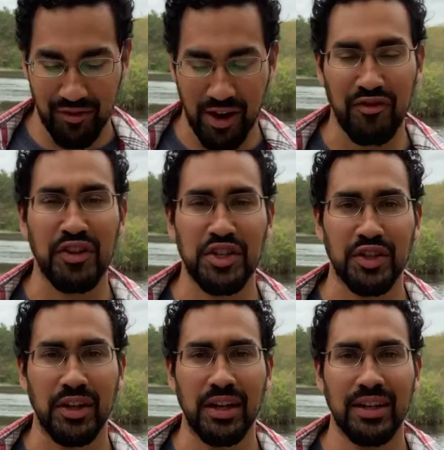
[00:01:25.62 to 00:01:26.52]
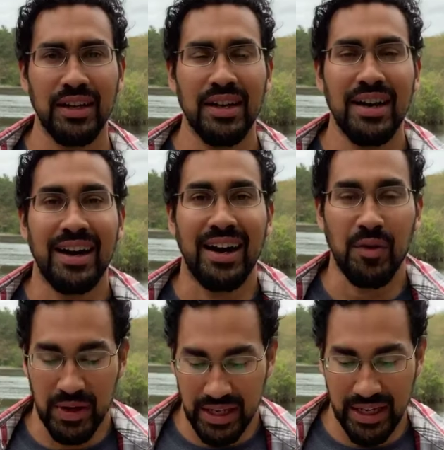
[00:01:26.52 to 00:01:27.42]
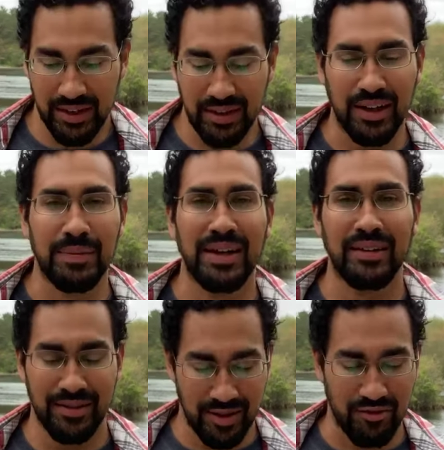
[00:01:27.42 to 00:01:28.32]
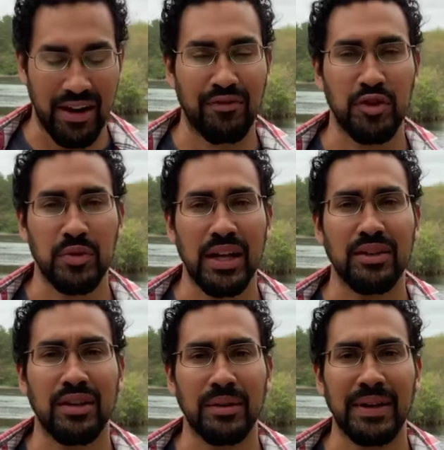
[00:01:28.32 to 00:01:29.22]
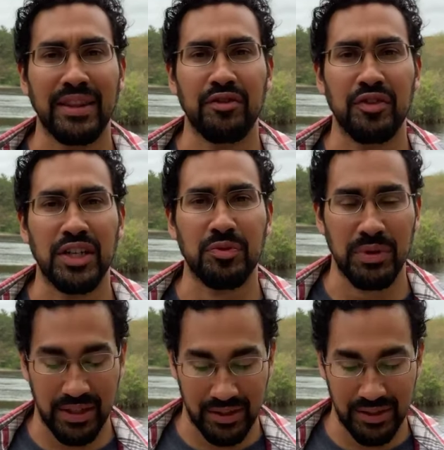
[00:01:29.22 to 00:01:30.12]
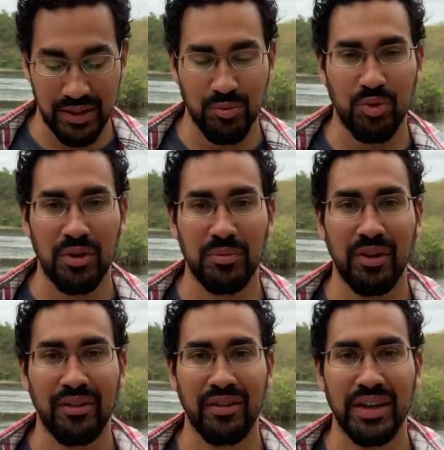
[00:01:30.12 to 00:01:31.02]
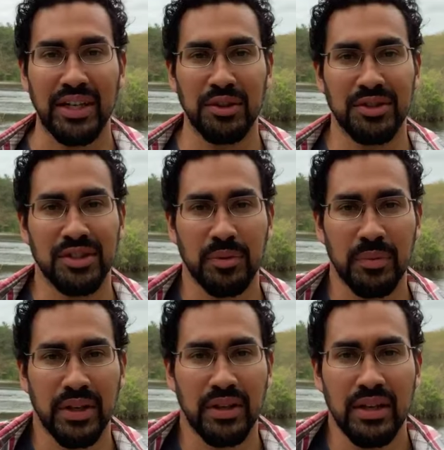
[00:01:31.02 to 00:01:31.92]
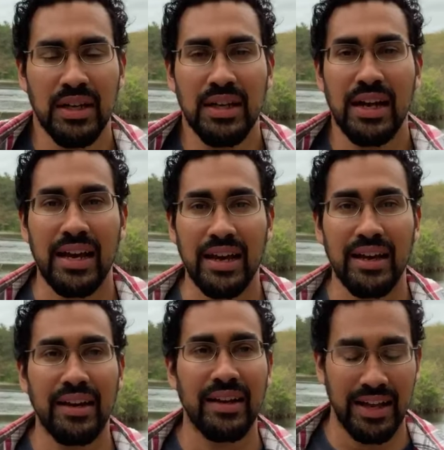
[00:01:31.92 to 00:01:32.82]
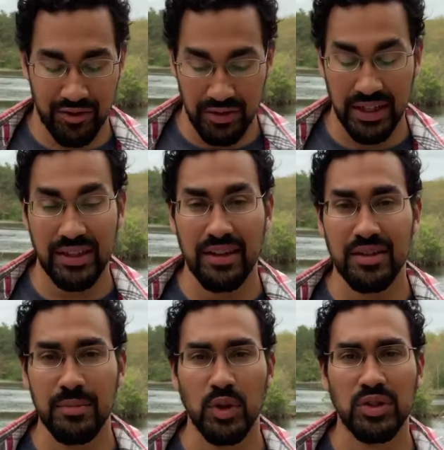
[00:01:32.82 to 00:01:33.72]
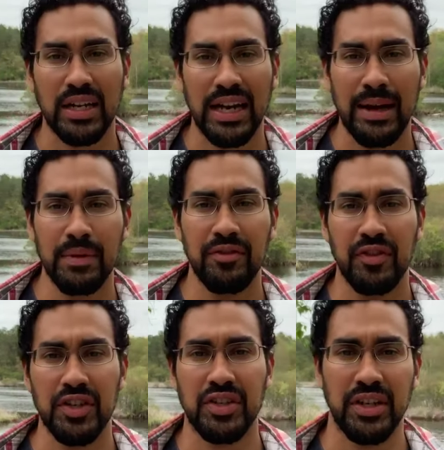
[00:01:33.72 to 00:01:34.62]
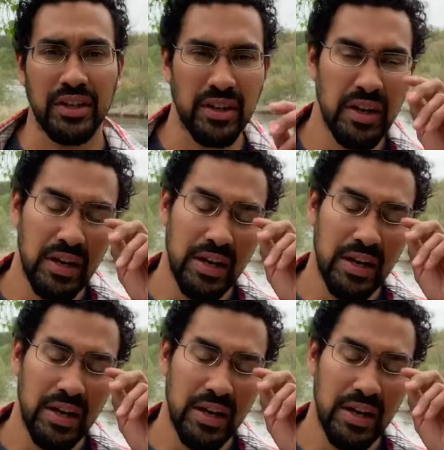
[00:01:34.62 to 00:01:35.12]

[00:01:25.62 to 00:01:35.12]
for our fish talk. We can't talk about the refuge without talking about the fish because this is an important part of our ecosystem here. And as Renee said, this is the most common fish here